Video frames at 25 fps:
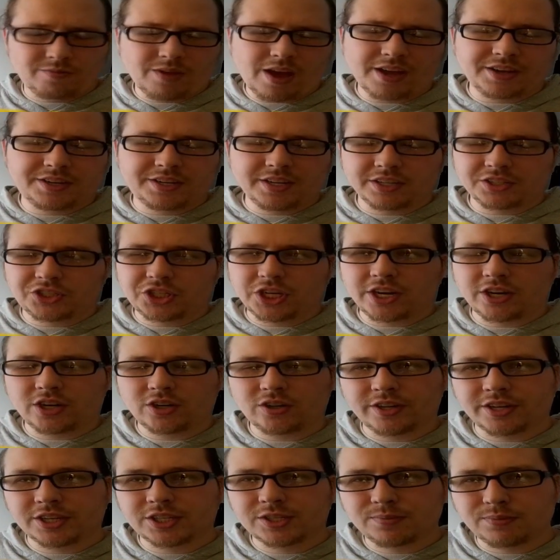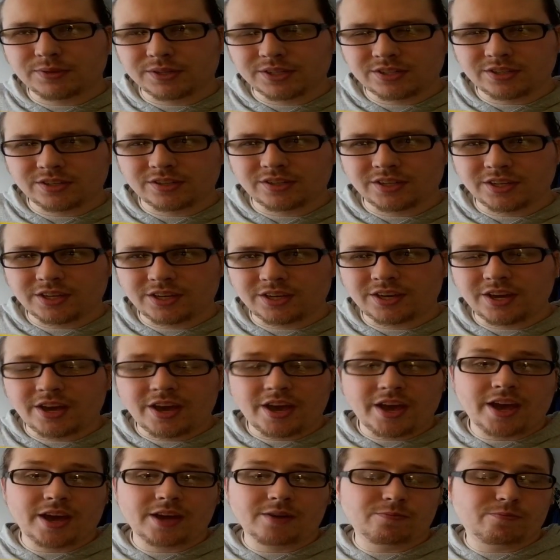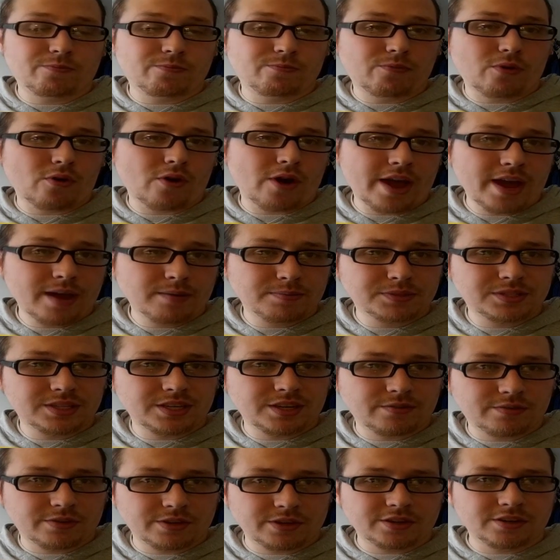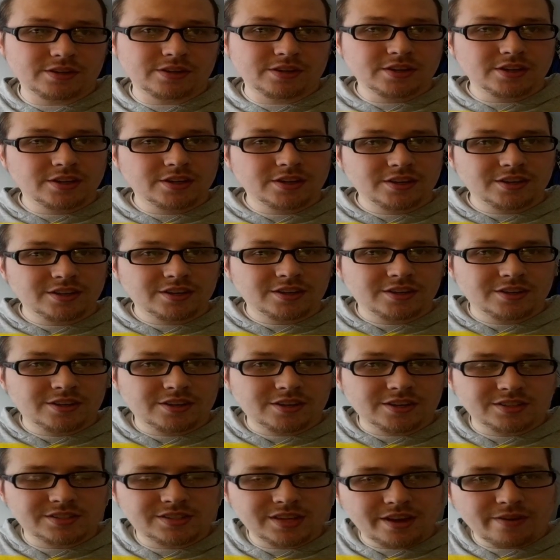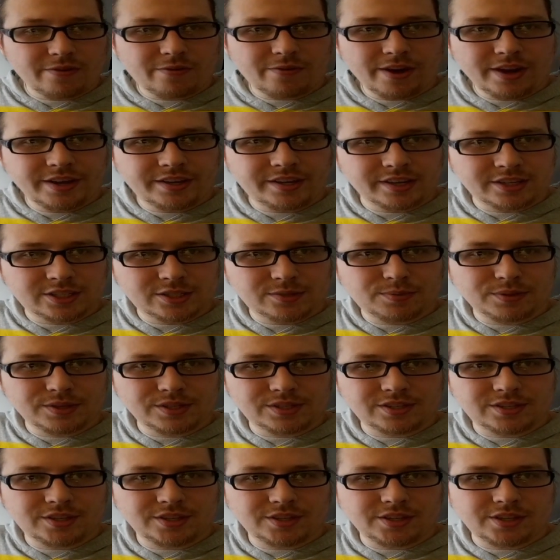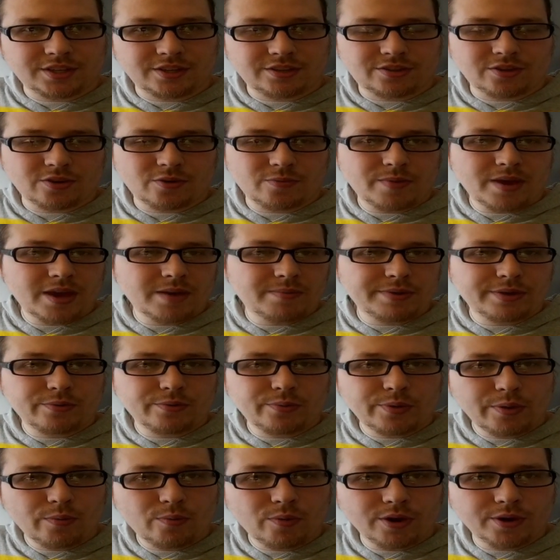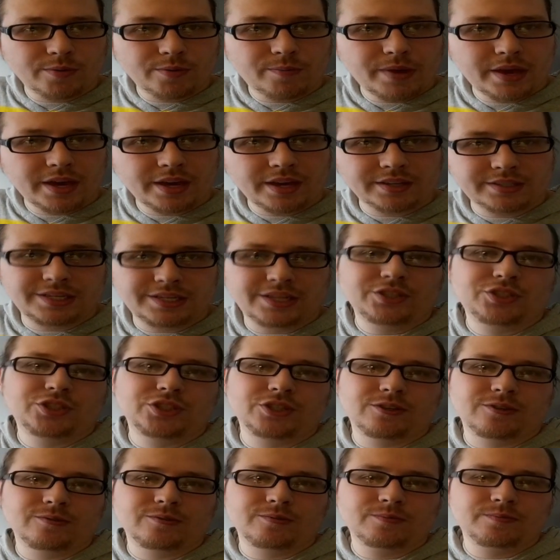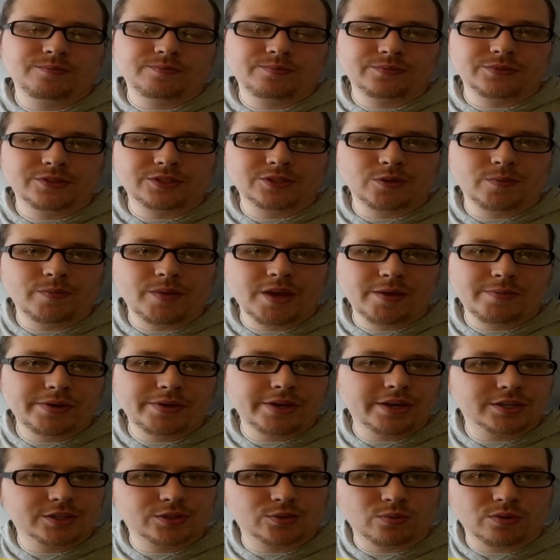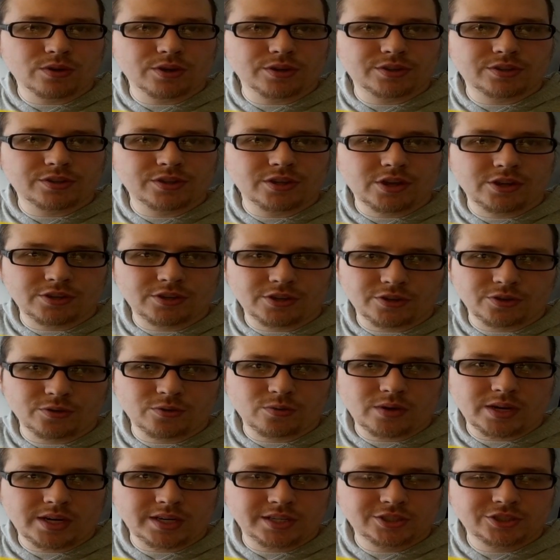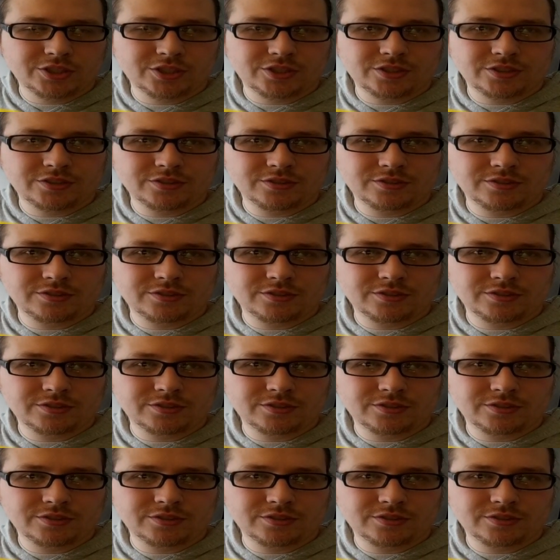Idea Channel explicitly, and perhaps even Ze Frank explicitly, though maybe we weren't paying attention, so maybe it's worth another watch.